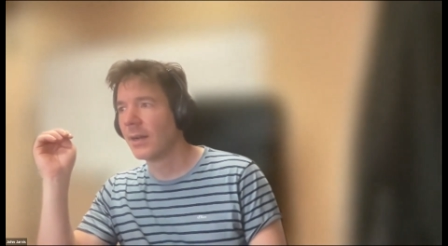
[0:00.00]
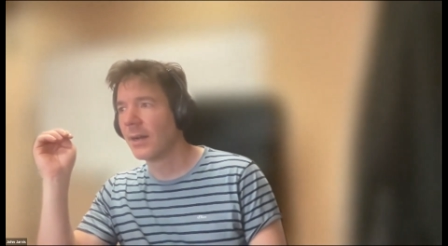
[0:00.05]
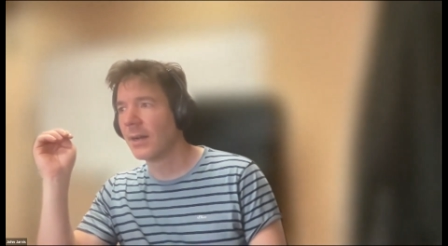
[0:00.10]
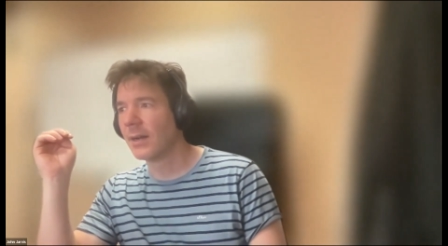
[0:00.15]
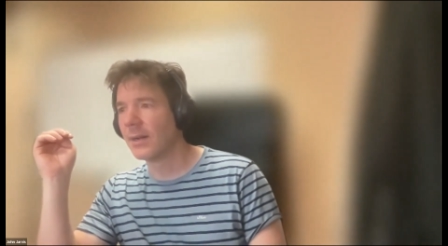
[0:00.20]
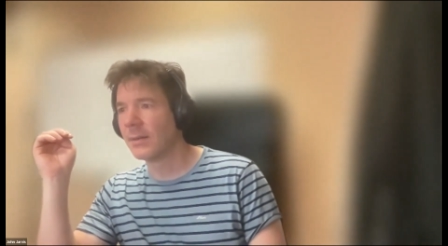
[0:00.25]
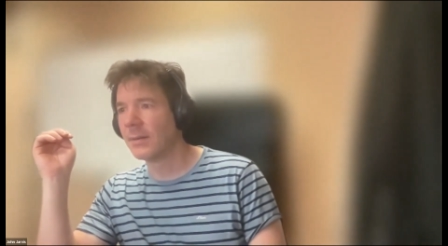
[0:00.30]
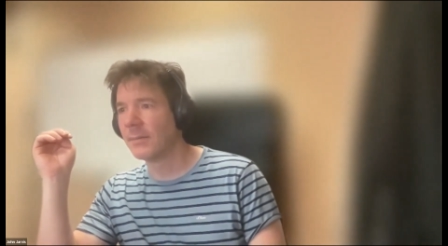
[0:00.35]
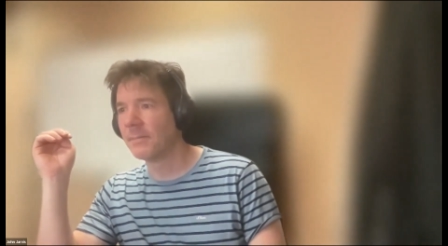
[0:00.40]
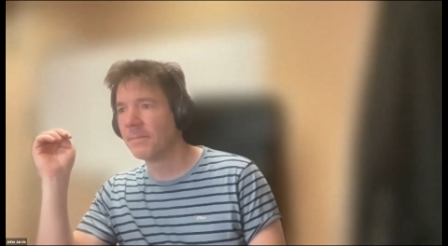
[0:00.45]

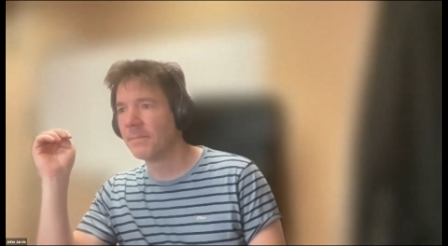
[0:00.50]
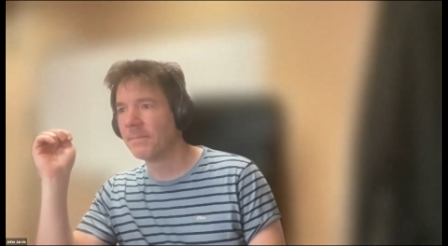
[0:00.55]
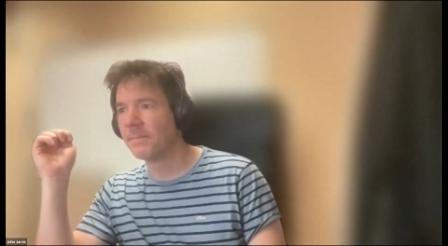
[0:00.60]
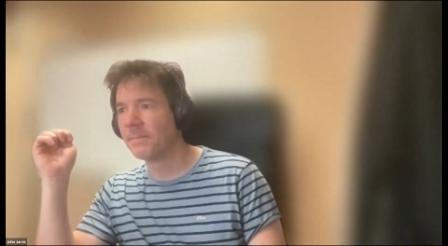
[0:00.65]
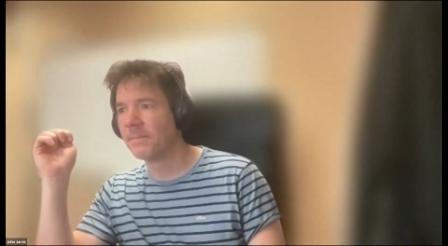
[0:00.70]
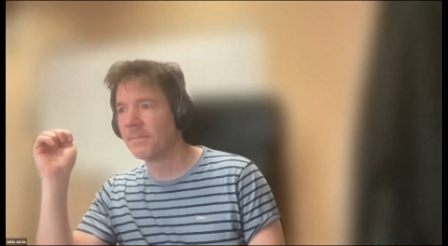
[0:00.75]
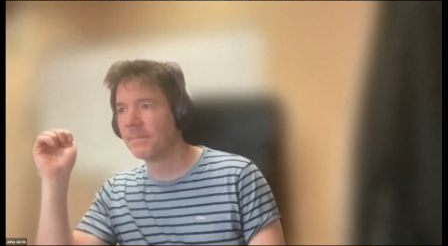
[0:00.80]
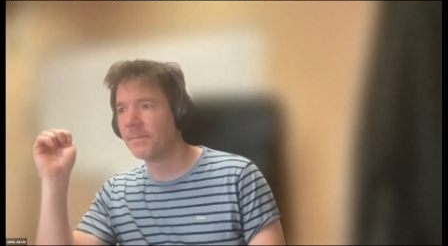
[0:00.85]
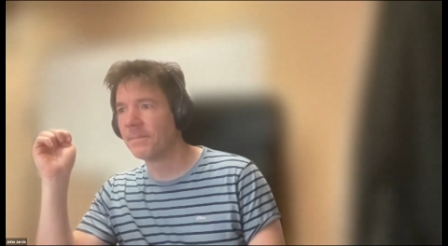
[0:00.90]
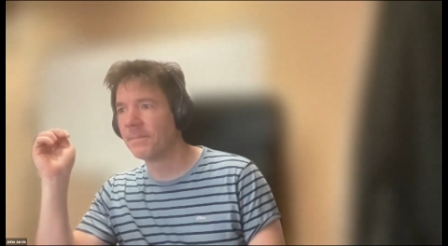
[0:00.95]

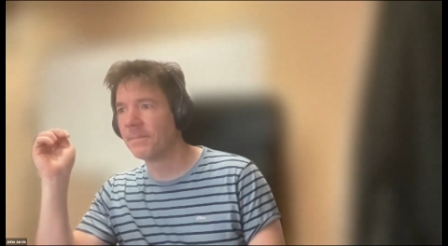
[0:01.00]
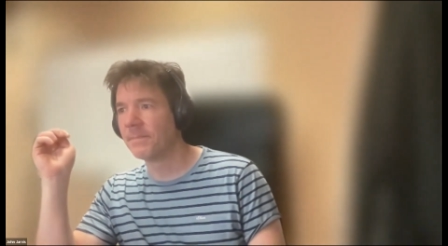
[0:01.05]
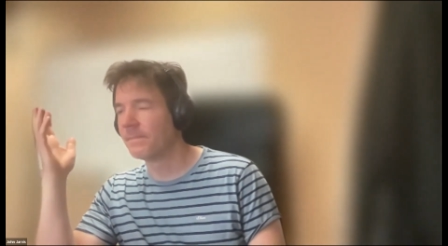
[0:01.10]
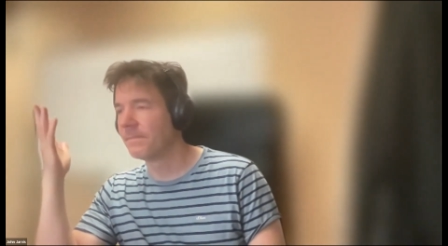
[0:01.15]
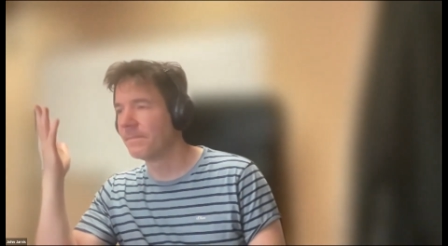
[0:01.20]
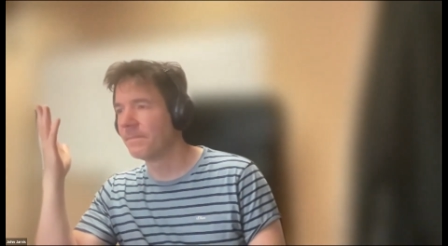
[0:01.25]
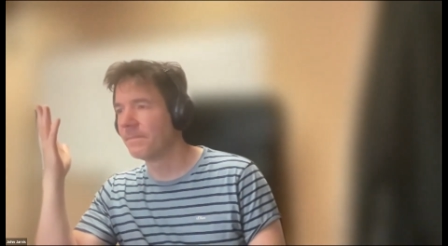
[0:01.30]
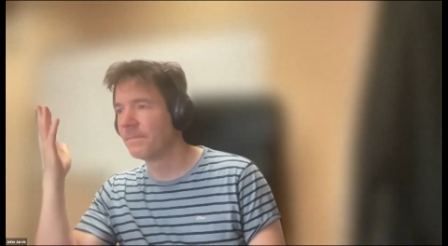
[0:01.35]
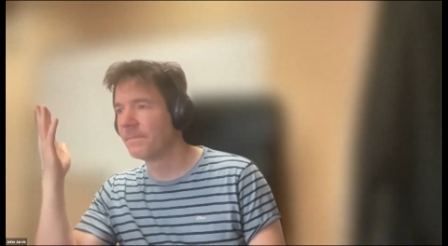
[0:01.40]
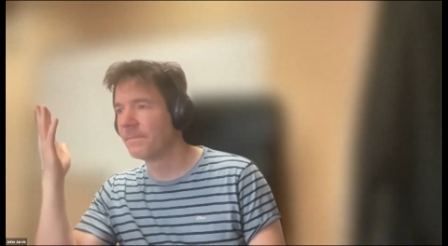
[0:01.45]
Um,
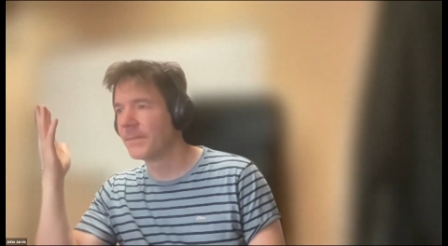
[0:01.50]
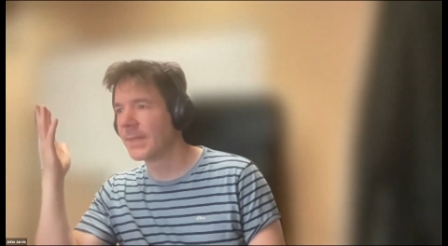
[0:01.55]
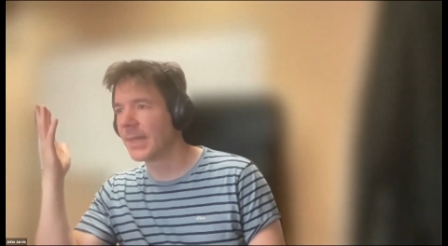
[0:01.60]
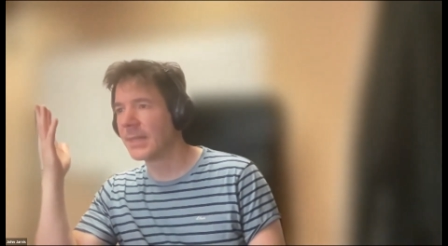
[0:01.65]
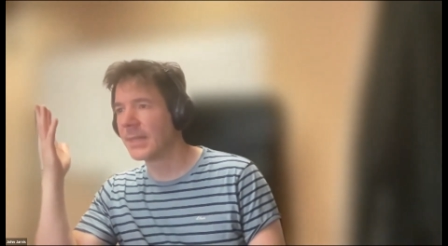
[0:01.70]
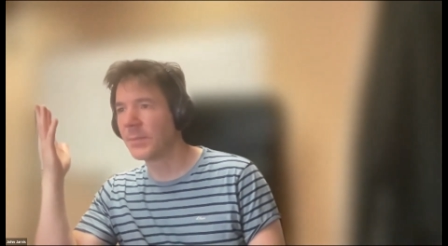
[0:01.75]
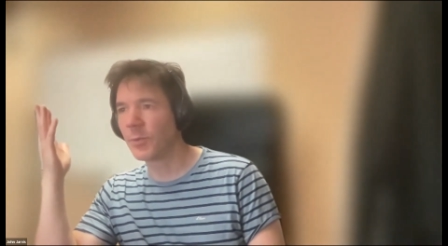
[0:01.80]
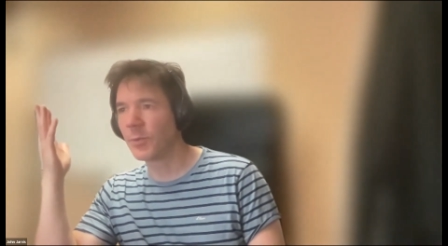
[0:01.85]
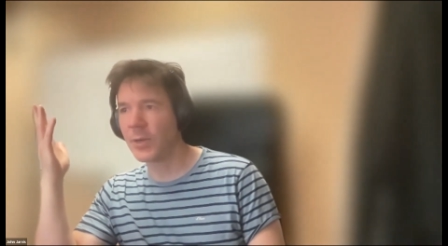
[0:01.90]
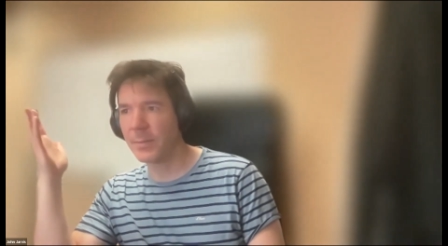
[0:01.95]

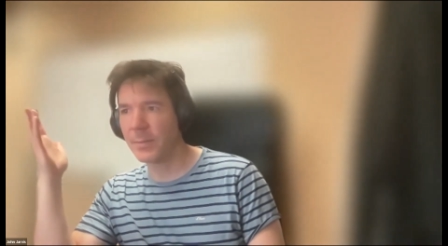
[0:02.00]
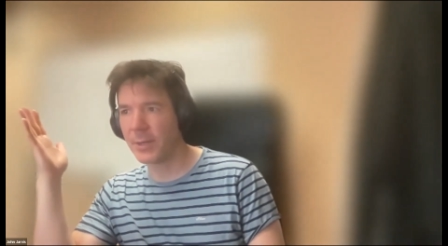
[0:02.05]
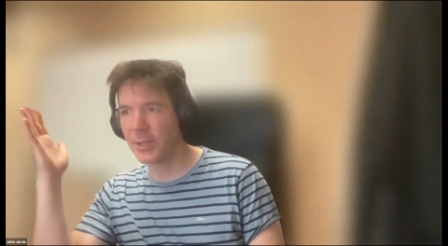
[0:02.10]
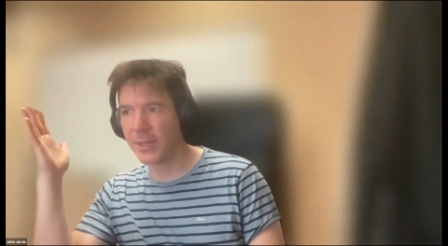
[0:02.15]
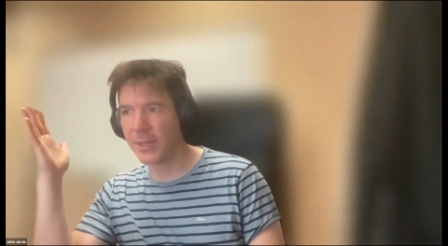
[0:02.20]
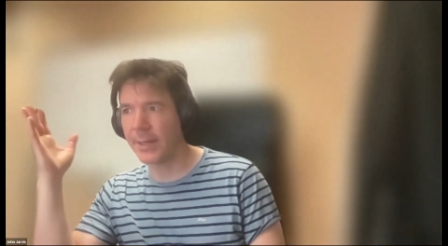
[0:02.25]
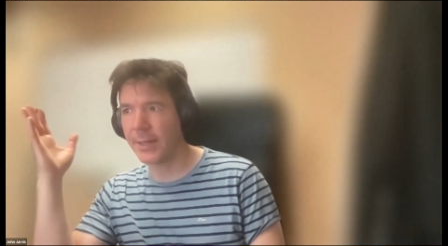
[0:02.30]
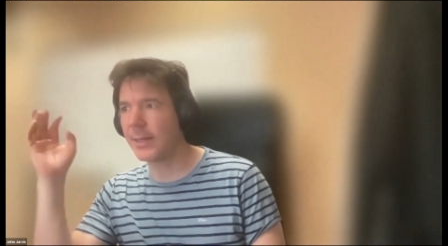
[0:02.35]
that's pretty much